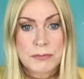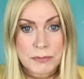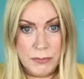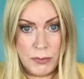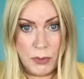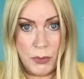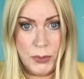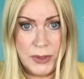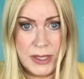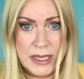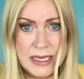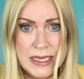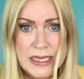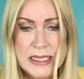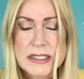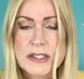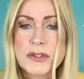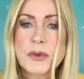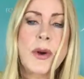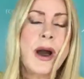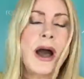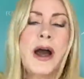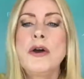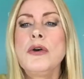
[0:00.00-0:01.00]
Okay,
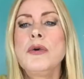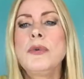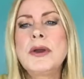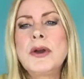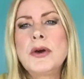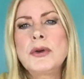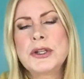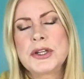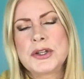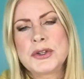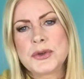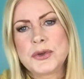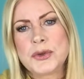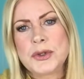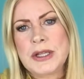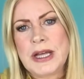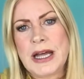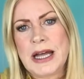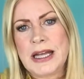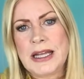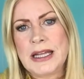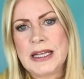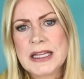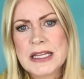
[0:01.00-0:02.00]
so how are we going to do
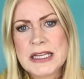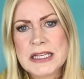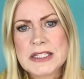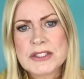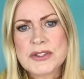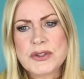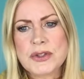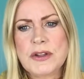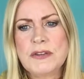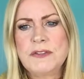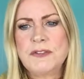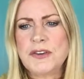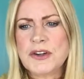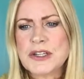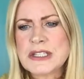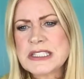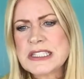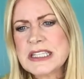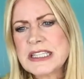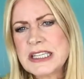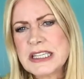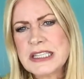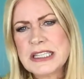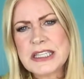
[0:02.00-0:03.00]
that? So the first
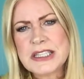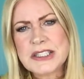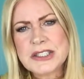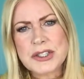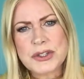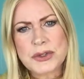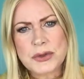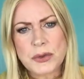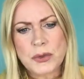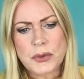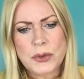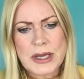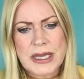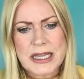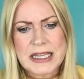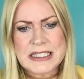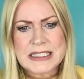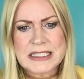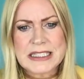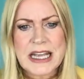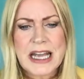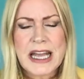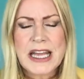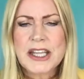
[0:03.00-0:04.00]
thing you need to know
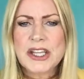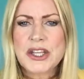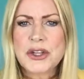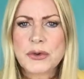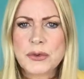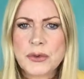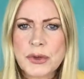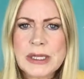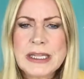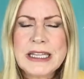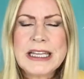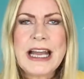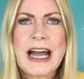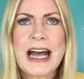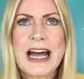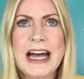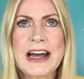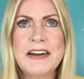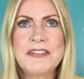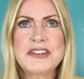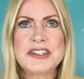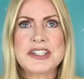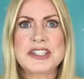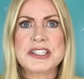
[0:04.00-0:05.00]
is you really
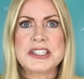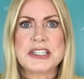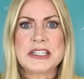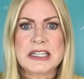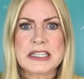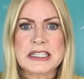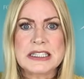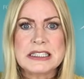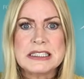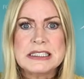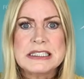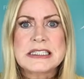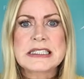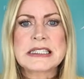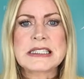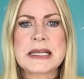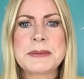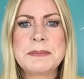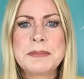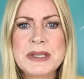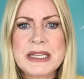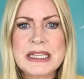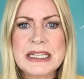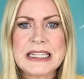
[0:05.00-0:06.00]
have to
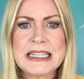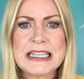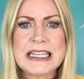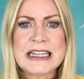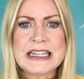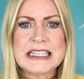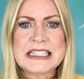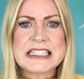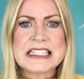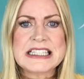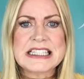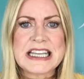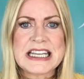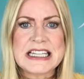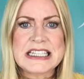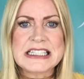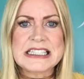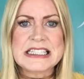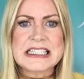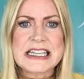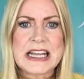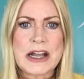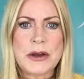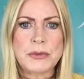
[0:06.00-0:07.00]
stimulate the skin
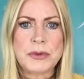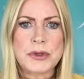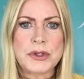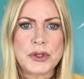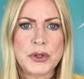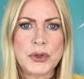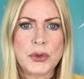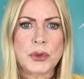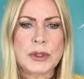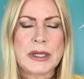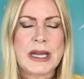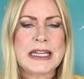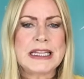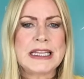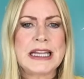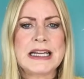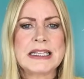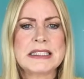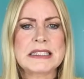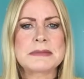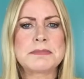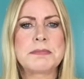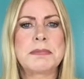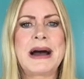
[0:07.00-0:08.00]
cell renewal, and
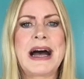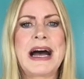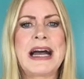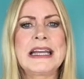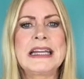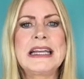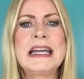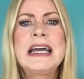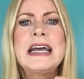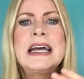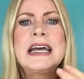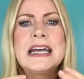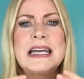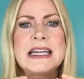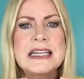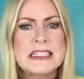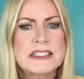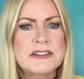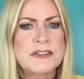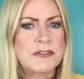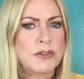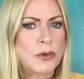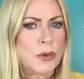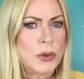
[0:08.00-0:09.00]
that's by
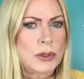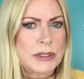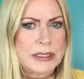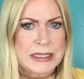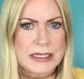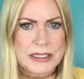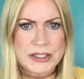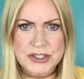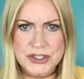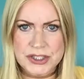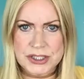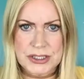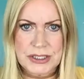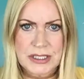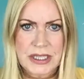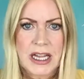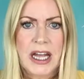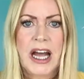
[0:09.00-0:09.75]
exfoliation.